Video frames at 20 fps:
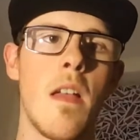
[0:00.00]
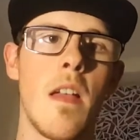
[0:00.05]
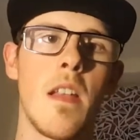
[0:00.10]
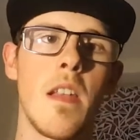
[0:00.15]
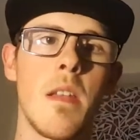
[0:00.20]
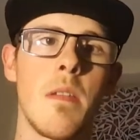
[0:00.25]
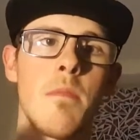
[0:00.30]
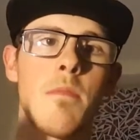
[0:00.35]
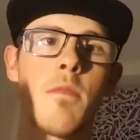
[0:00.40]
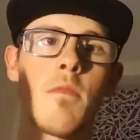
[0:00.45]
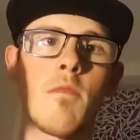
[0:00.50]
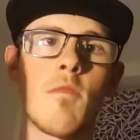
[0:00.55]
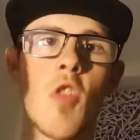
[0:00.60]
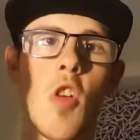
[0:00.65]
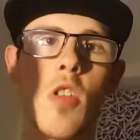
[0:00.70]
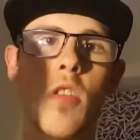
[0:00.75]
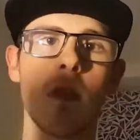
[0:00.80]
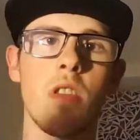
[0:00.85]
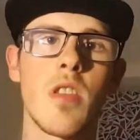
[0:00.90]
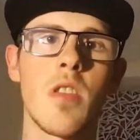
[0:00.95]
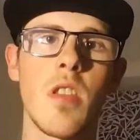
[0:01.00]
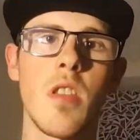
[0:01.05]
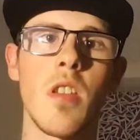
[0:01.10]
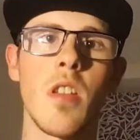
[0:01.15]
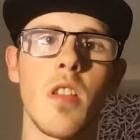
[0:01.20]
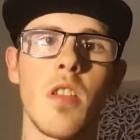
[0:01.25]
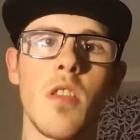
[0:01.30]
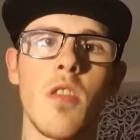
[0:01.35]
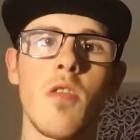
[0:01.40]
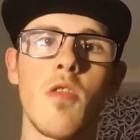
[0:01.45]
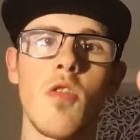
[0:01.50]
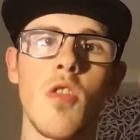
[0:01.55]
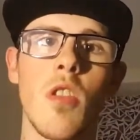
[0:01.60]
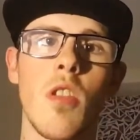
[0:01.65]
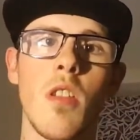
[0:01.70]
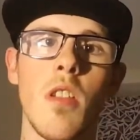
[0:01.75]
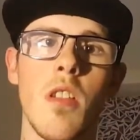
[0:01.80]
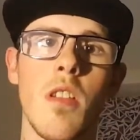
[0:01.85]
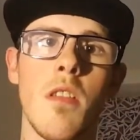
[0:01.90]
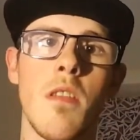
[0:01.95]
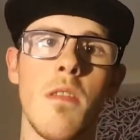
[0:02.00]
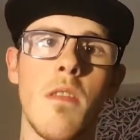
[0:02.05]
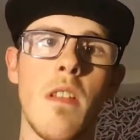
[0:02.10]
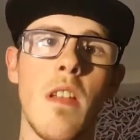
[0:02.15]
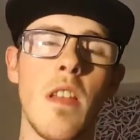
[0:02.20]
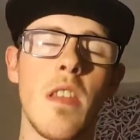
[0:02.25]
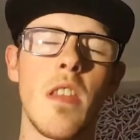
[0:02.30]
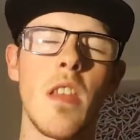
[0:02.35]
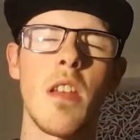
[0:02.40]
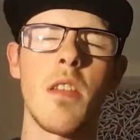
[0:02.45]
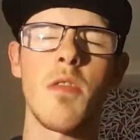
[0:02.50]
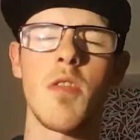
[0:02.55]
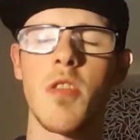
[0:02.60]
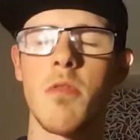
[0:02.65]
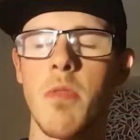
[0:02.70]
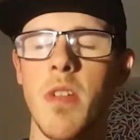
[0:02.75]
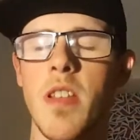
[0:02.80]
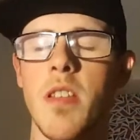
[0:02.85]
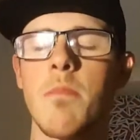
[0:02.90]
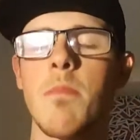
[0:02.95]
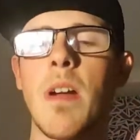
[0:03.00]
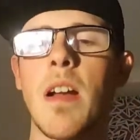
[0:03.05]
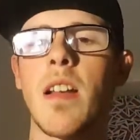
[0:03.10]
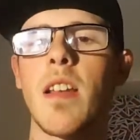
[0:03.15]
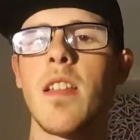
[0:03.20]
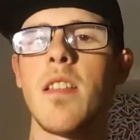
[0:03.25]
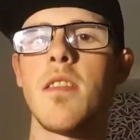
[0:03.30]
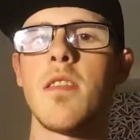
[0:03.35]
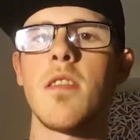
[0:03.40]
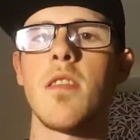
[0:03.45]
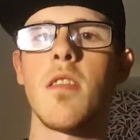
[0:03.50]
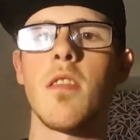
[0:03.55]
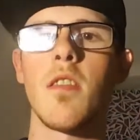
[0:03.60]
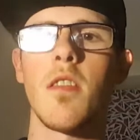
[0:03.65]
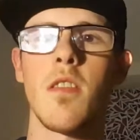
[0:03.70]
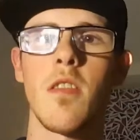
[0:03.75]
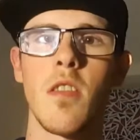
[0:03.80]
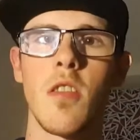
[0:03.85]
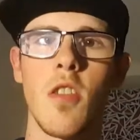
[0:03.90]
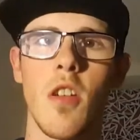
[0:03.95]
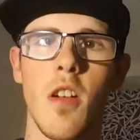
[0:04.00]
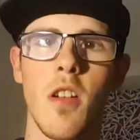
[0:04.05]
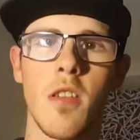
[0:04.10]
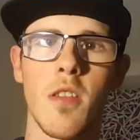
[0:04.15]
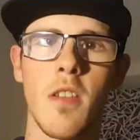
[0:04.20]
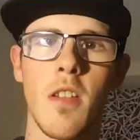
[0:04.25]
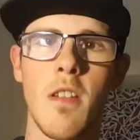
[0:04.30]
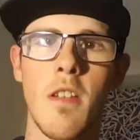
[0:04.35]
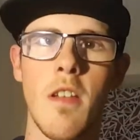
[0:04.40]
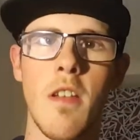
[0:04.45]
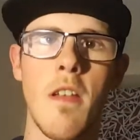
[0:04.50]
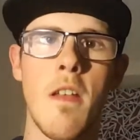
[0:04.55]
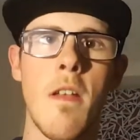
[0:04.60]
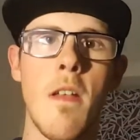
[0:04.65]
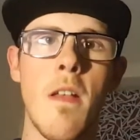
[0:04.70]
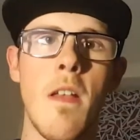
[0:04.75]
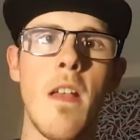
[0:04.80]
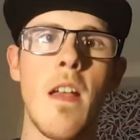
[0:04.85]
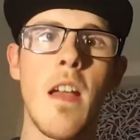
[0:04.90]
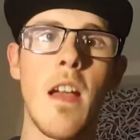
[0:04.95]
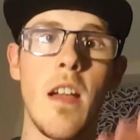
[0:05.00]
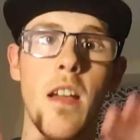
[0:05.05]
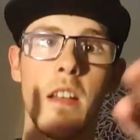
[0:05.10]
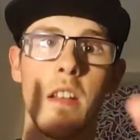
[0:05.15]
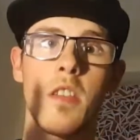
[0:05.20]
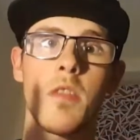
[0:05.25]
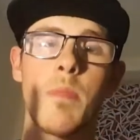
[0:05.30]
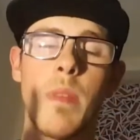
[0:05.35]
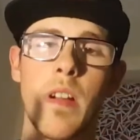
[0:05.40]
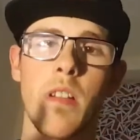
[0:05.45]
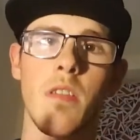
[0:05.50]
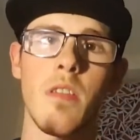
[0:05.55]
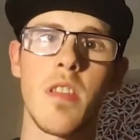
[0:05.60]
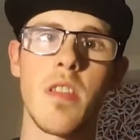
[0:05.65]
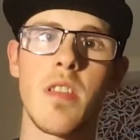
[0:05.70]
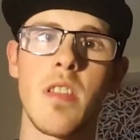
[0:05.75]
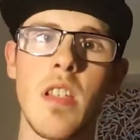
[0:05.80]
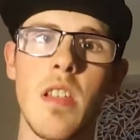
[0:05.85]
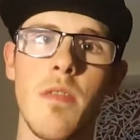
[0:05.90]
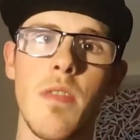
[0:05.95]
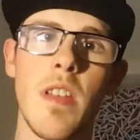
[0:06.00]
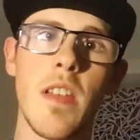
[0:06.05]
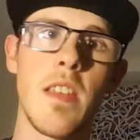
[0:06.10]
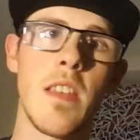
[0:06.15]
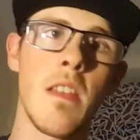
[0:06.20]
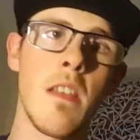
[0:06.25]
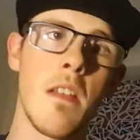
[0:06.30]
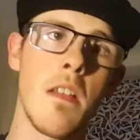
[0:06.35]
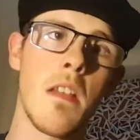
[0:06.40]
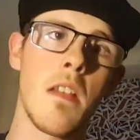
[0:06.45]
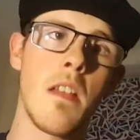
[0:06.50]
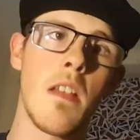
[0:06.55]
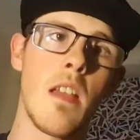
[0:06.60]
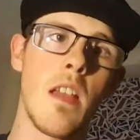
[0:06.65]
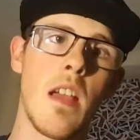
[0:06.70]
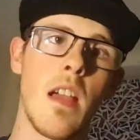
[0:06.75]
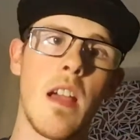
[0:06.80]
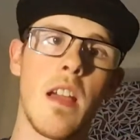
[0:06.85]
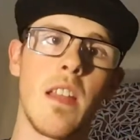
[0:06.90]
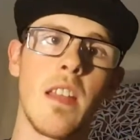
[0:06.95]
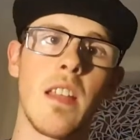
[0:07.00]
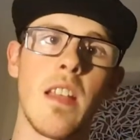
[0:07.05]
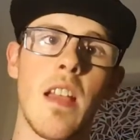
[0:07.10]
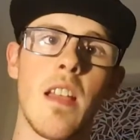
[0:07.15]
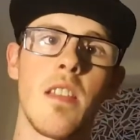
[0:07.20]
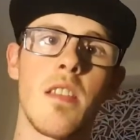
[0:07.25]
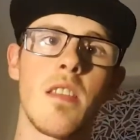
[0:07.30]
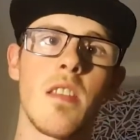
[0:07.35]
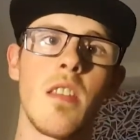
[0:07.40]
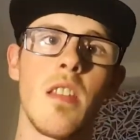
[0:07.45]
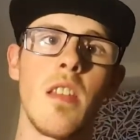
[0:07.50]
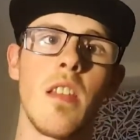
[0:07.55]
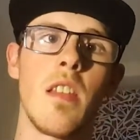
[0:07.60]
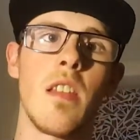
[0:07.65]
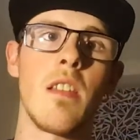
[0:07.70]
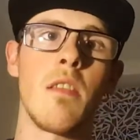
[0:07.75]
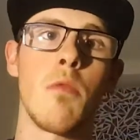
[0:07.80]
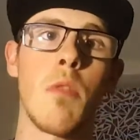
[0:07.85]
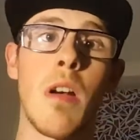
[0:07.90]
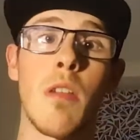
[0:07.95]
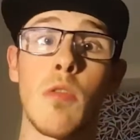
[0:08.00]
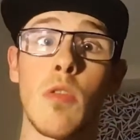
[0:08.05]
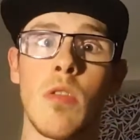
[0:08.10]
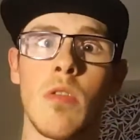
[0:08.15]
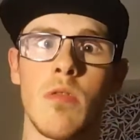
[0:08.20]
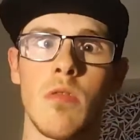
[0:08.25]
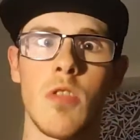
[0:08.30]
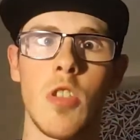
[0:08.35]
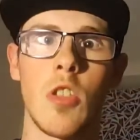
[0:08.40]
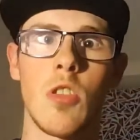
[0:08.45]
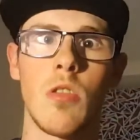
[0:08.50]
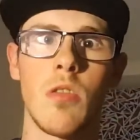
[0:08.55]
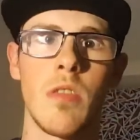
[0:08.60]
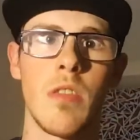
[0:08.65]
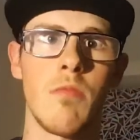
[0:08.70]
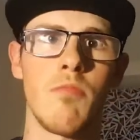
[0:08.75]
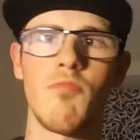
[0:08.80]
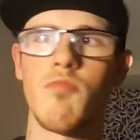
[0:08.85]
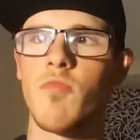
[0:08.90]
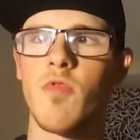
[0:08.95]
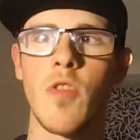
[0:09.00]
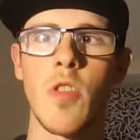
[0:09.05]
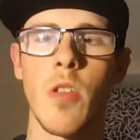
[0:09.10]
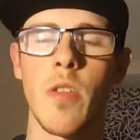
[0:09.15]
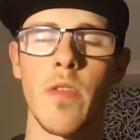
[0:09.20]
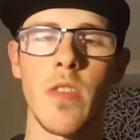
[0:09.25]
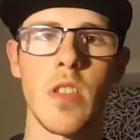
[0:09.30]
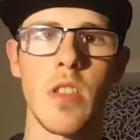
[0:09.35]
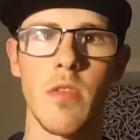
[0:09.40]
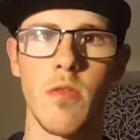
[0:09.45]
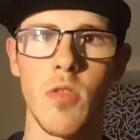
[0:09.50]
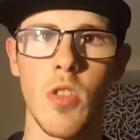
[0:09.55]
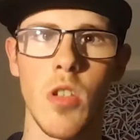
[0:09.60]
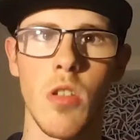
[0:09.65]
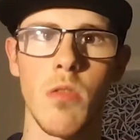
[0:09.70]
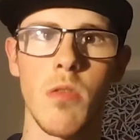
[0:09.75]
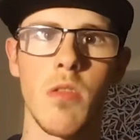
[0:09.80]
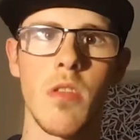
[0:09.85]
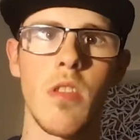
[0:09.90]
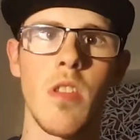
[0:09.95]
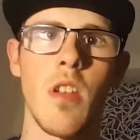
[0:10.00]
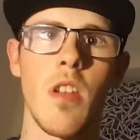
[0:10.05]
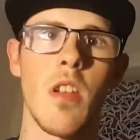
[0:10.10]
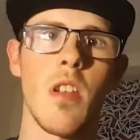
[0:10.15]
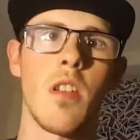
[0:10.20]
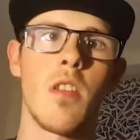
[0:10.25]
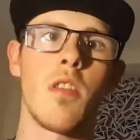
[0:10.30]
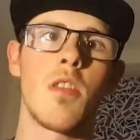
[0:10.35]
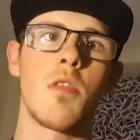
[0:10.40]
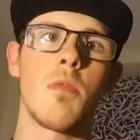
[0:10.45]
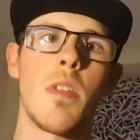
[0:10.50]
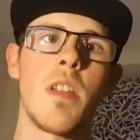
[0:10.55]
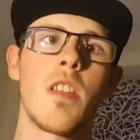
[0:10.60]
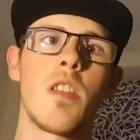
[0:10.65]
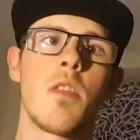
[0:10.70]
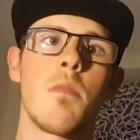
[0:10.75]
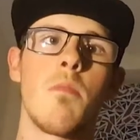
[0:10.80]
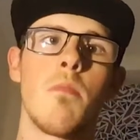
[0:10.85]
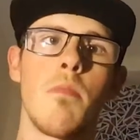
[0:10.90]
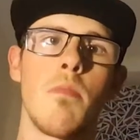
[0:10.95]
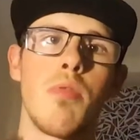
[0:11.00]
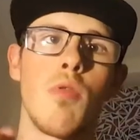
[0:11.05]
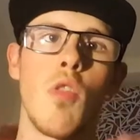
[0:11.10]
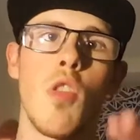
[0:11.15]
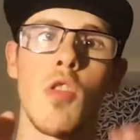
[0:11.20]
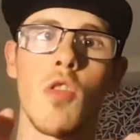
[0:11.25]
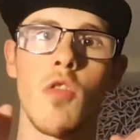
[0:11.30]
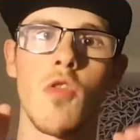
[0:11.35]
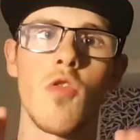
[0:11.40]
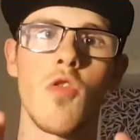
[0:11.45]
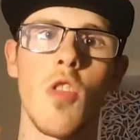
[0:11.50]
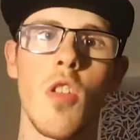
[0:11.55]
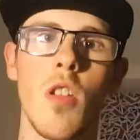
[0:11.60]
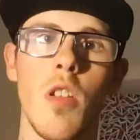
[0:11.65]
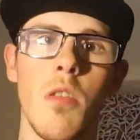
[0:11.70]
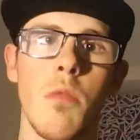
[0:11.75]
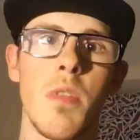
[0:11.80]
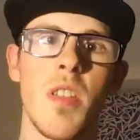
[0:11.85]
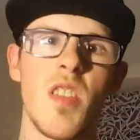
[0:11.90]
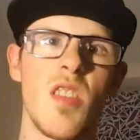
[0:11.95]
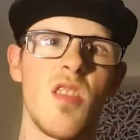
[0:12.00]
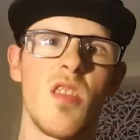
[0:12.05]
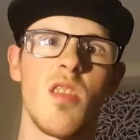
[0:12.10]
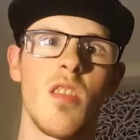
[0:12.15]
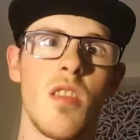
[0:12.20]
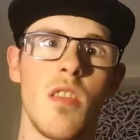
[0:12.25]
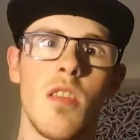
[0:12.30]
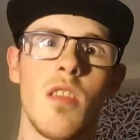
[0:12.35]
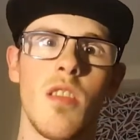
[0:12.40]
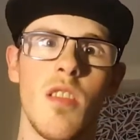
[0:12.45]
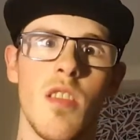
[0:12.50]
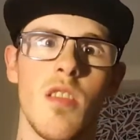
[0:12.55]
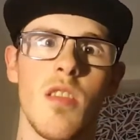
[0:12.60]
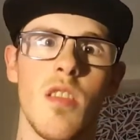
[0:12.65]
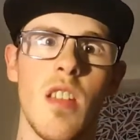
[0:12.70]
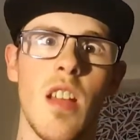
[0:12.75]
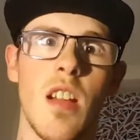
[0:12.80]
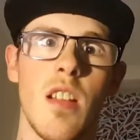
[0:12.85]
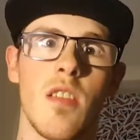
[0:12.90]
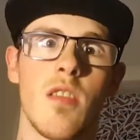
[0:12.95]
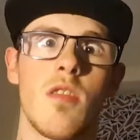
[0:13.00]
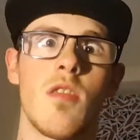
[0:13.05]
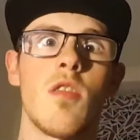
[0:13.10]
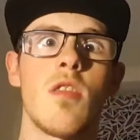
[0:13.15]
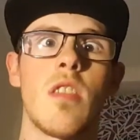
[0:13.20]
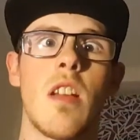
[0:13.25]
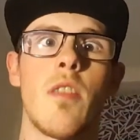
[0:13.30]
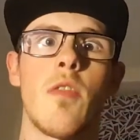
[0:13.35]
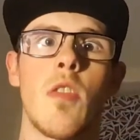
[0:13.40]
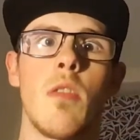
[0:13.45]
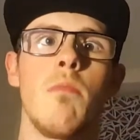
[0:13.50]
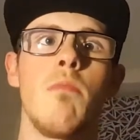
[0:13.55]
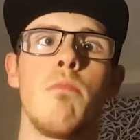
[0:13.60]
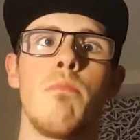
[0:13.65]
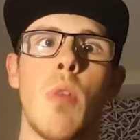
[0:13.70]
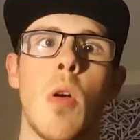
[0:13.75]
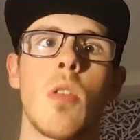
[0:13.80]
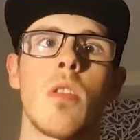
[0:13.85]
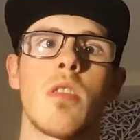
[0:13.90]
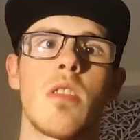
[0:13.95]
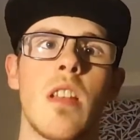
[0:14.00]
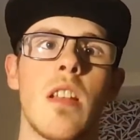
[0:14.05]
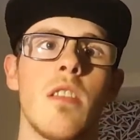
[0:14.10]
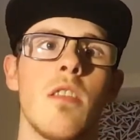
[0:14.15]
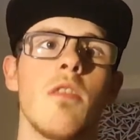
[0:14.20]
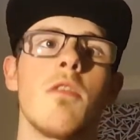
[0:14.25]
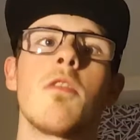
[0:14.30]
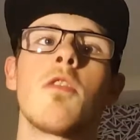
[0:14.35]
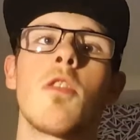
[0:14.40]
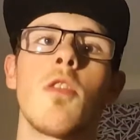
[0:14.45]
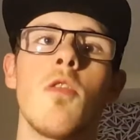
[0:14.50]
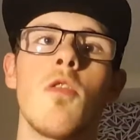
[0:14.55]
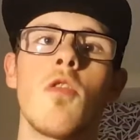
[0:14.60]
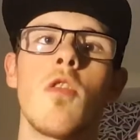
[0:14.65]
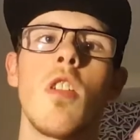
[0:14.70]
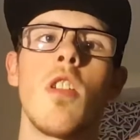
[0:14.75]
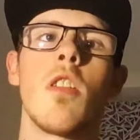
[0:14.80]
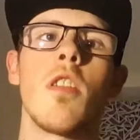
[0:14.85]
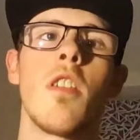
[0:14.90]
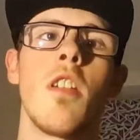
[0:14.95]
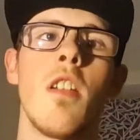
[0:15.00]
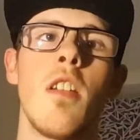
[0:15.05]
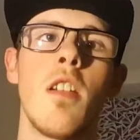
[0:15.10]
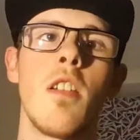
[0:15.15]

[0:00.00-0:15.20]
And he docks the controller, the Switch back into the dock. And it's back on his TV. And he gets the, what I'm going to call, and a few others have called the Switch Pro controller, which is nice just to have a box standard controller,